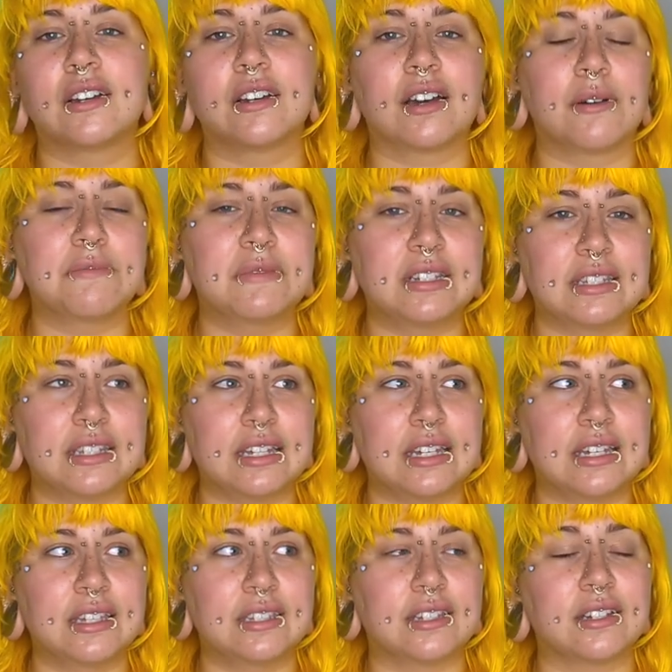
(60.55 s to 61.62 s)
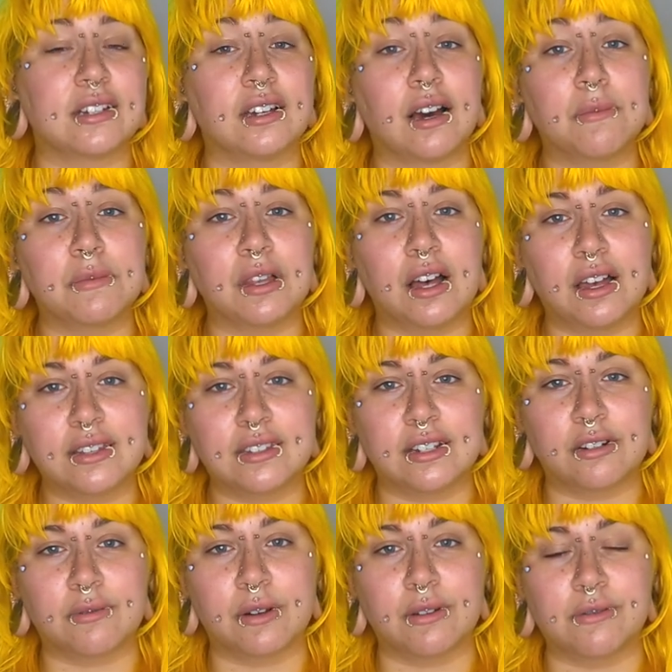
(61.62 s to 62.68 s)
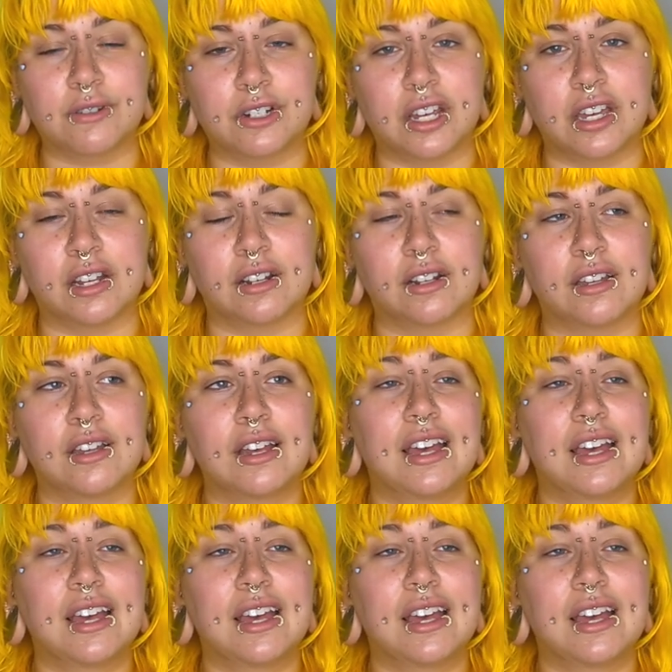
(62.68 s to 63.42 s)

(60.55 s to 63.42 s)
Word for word: gum disease, gum loss and erosion.